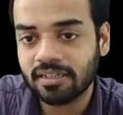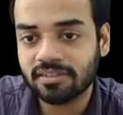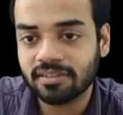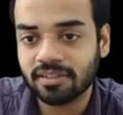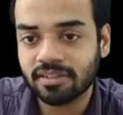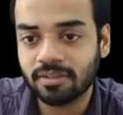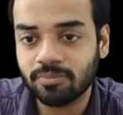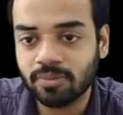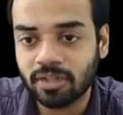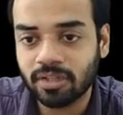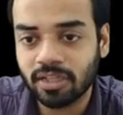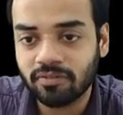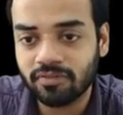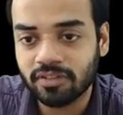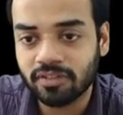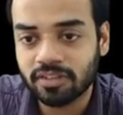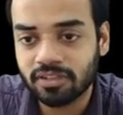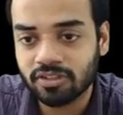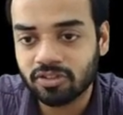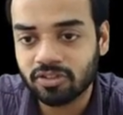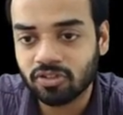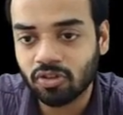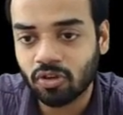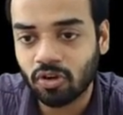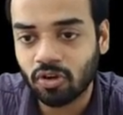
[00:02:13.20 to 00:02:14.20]
something which
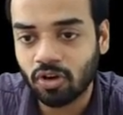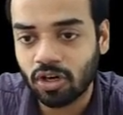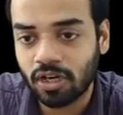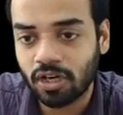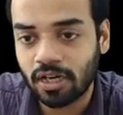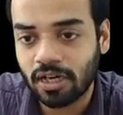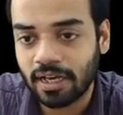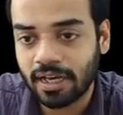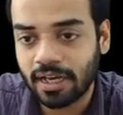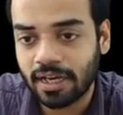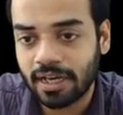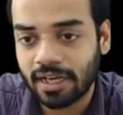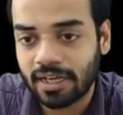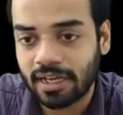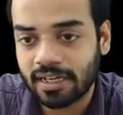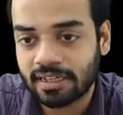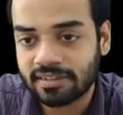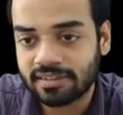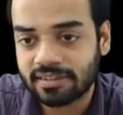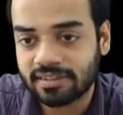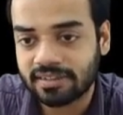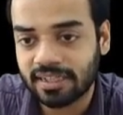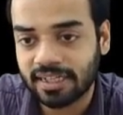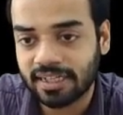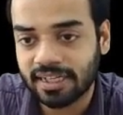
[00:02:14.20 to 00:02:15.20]
is called as
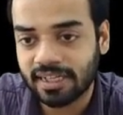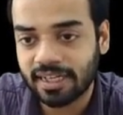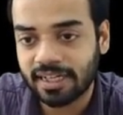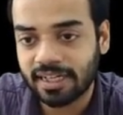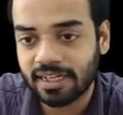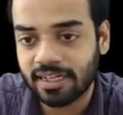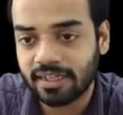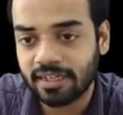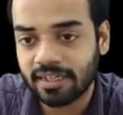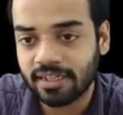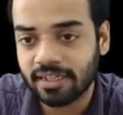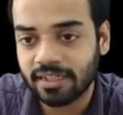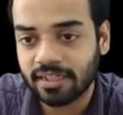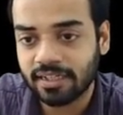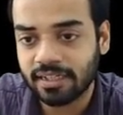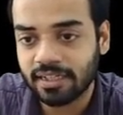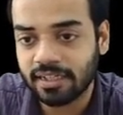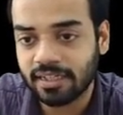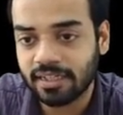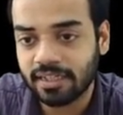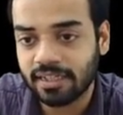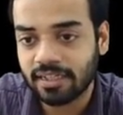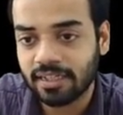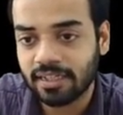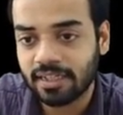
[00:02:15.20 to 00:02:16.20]

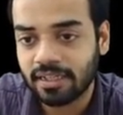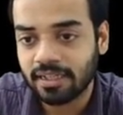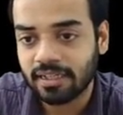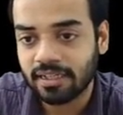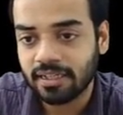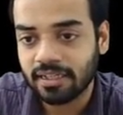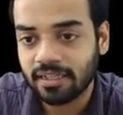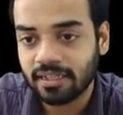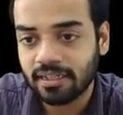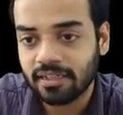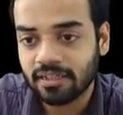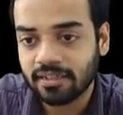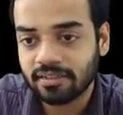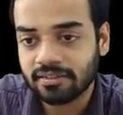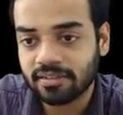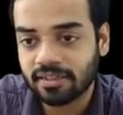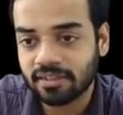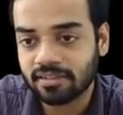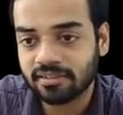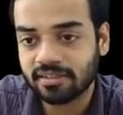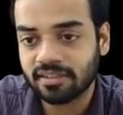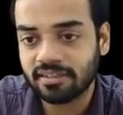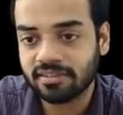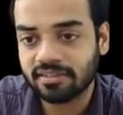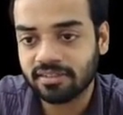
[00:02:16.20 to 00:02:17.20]
secondary
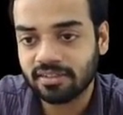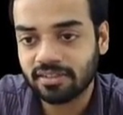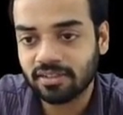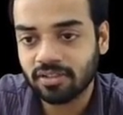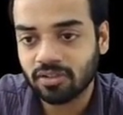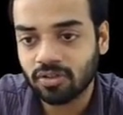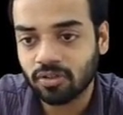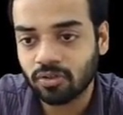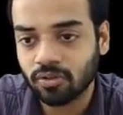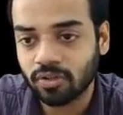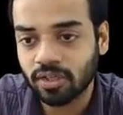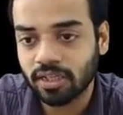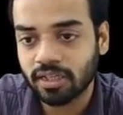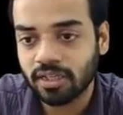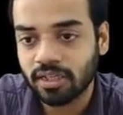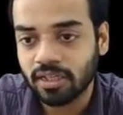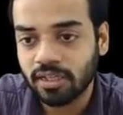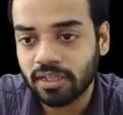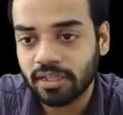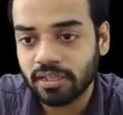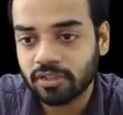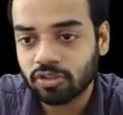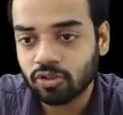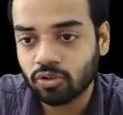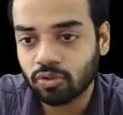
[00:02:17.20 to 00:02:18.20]
succession. Okay,
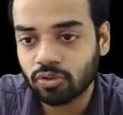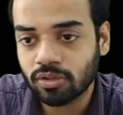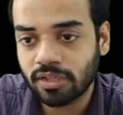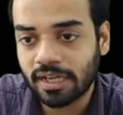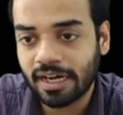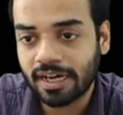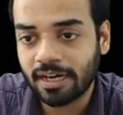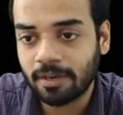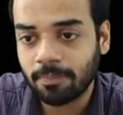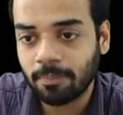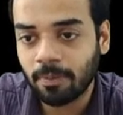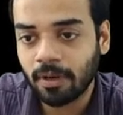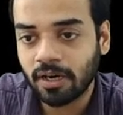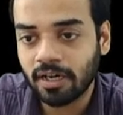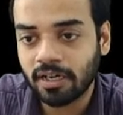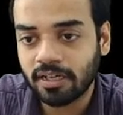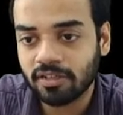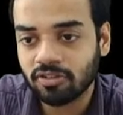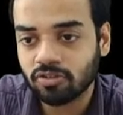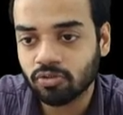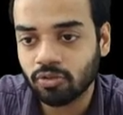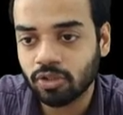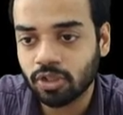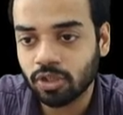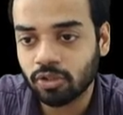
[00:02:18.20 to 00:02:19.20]
so that part
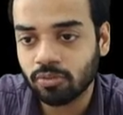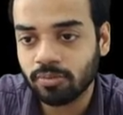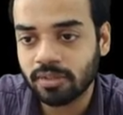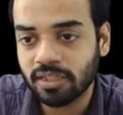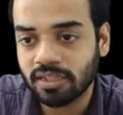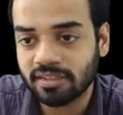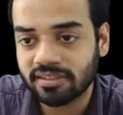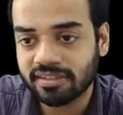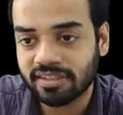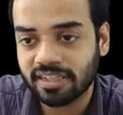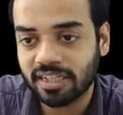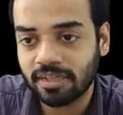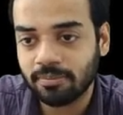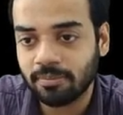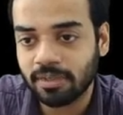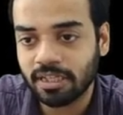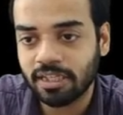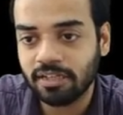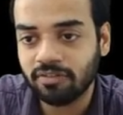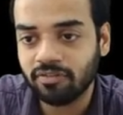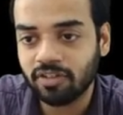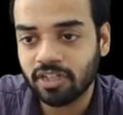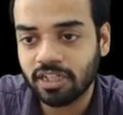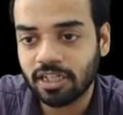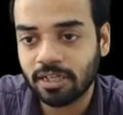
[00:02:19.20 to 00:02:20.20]
is going to be the same.
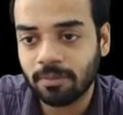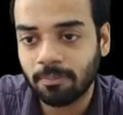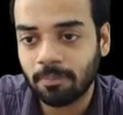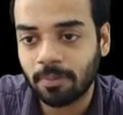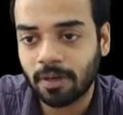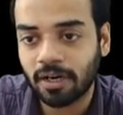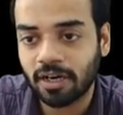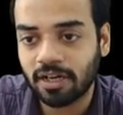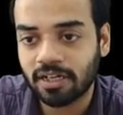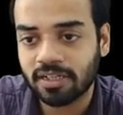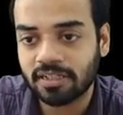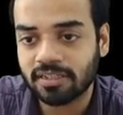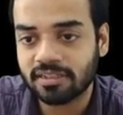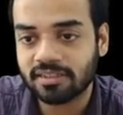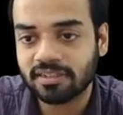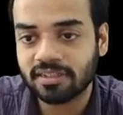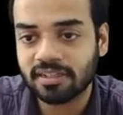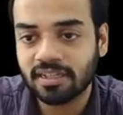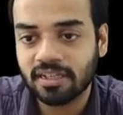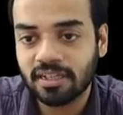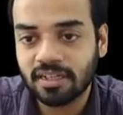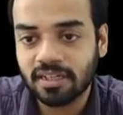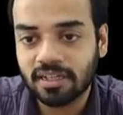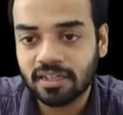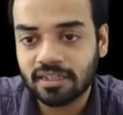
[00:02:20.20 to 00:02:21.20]
Even in plants
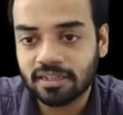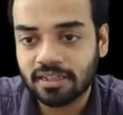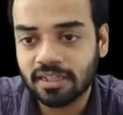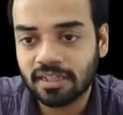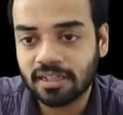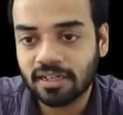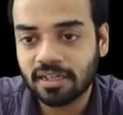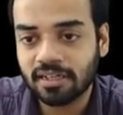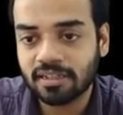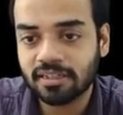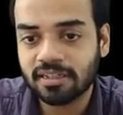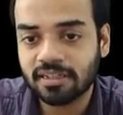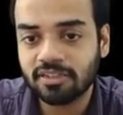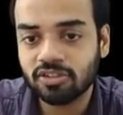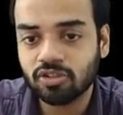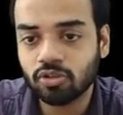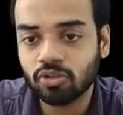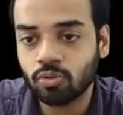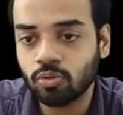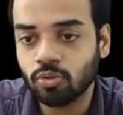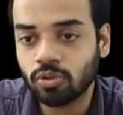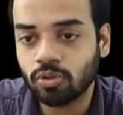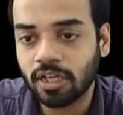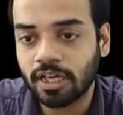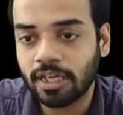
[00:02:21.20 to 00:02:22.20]
there are these
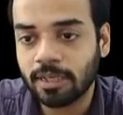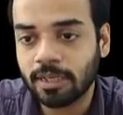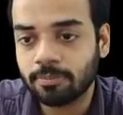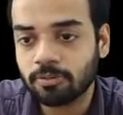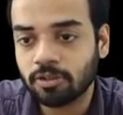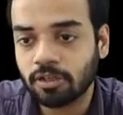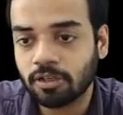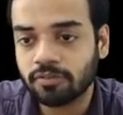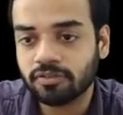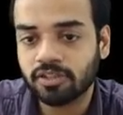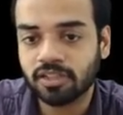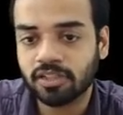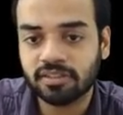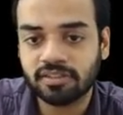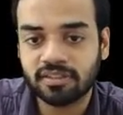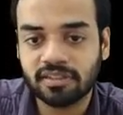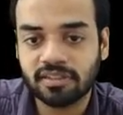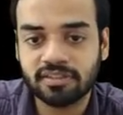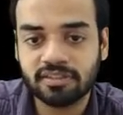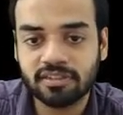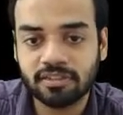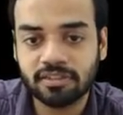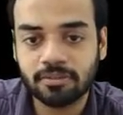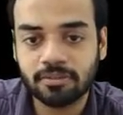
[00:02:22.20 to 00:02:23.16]
two types of succession,